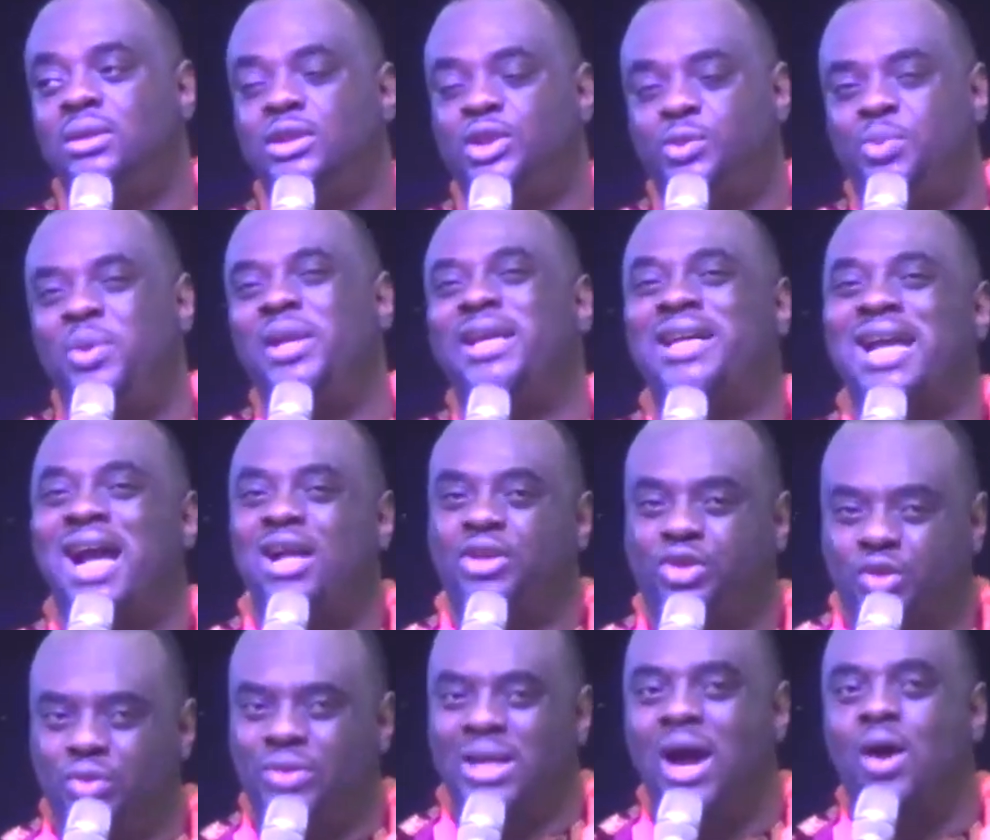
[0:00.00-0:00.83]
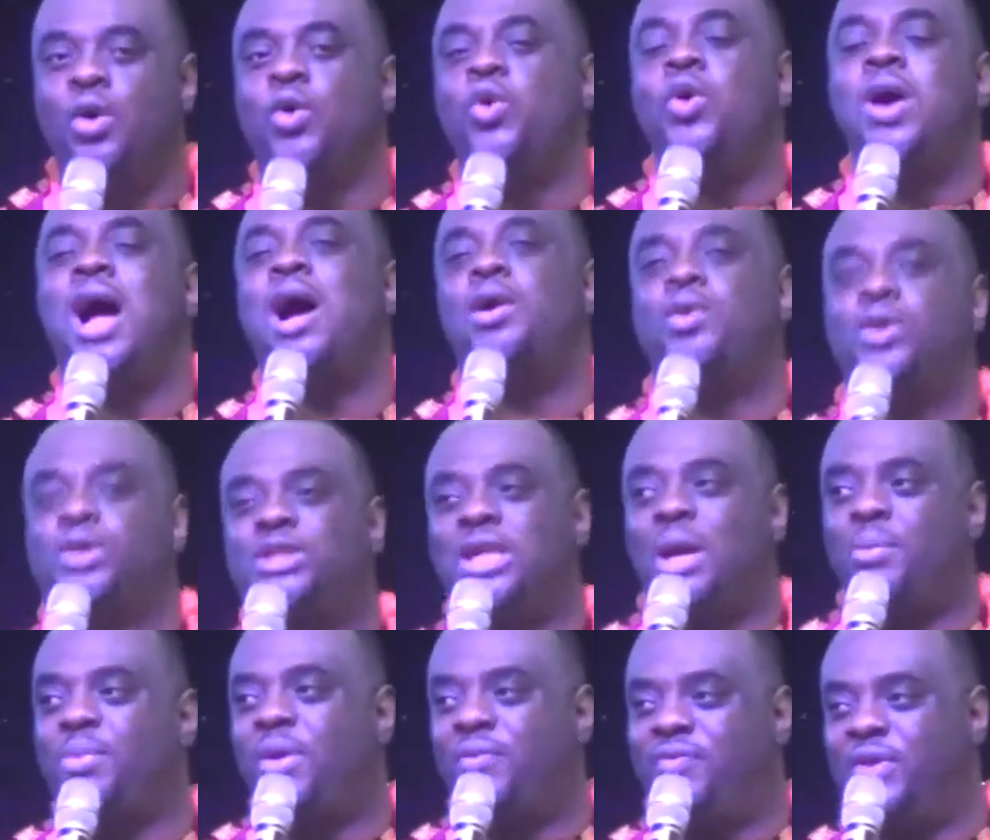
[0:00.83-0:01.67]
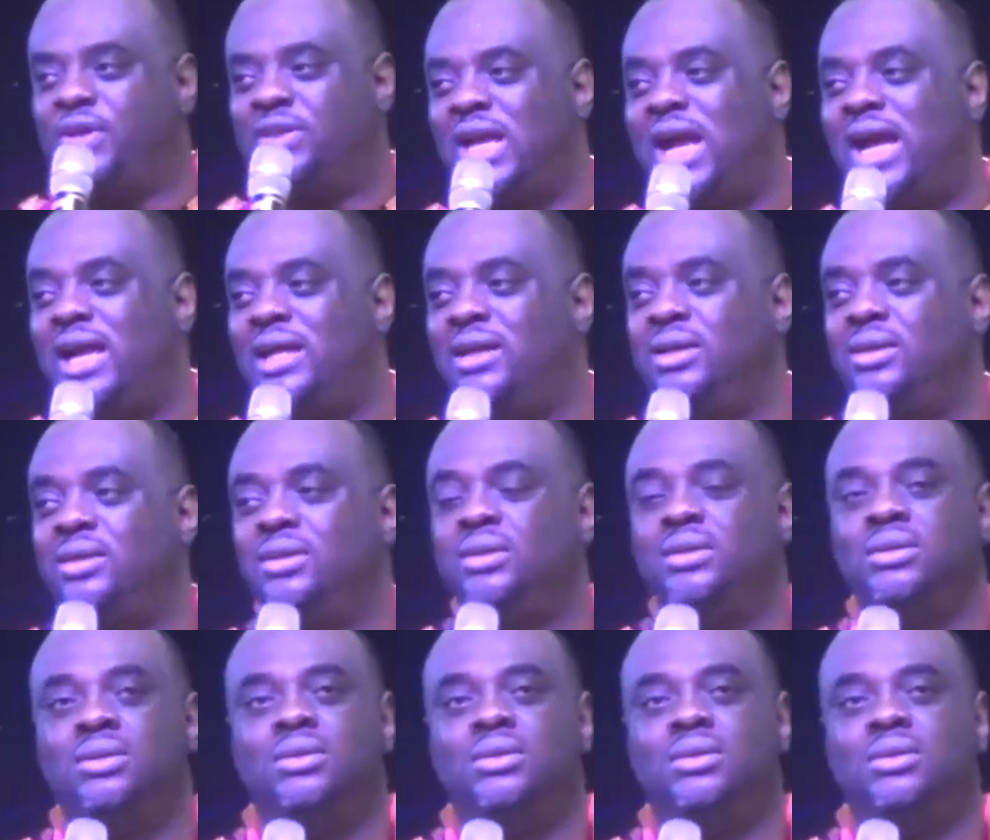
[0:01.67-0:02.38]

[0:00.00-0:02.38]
Speak out to now. Who and who shall prophesy?